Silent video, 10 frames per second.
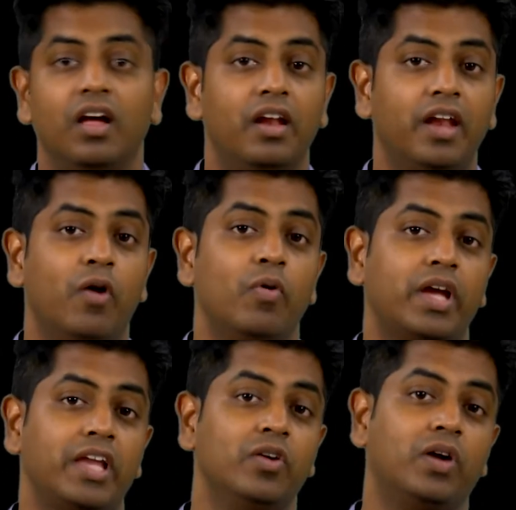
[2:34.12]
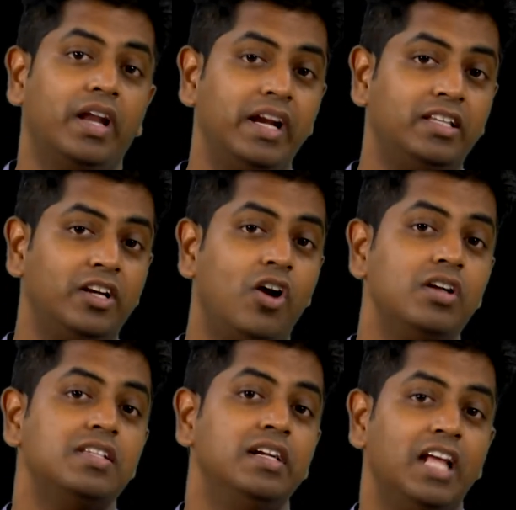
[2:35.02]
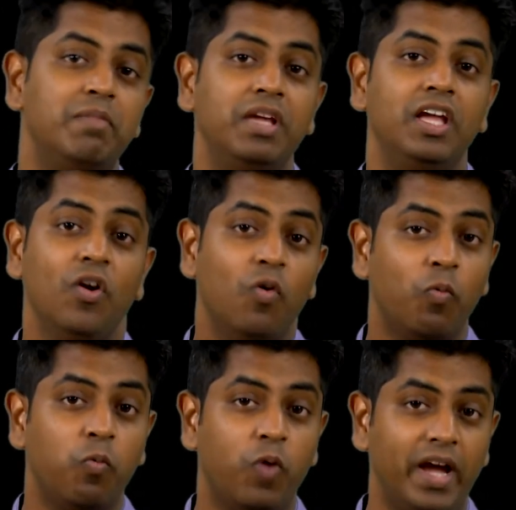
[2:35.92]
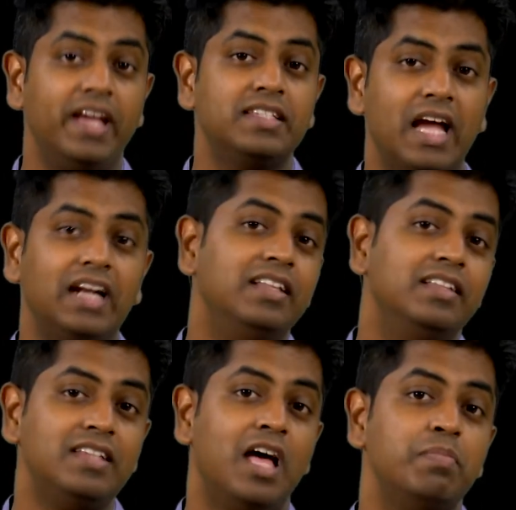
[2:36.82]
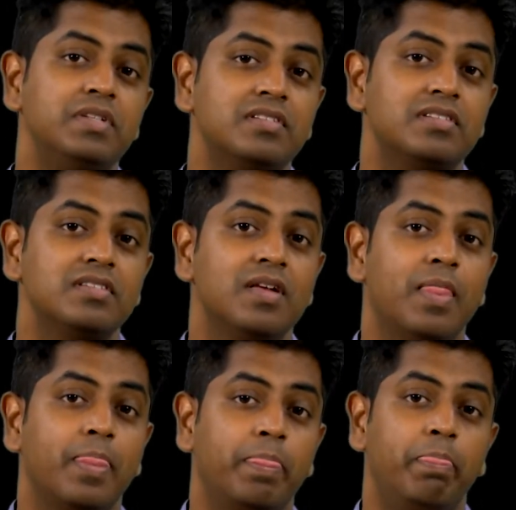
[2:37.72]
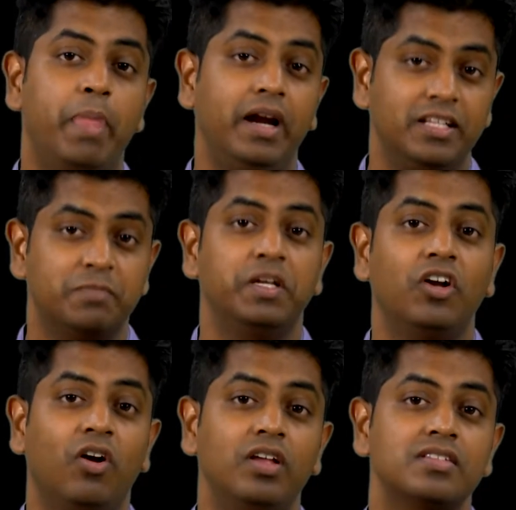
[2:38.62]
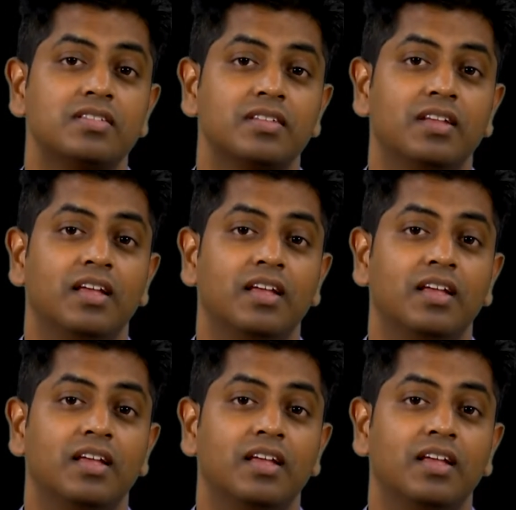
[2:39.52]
Now, can you connect the dots and tell me why exactly this happens? That is because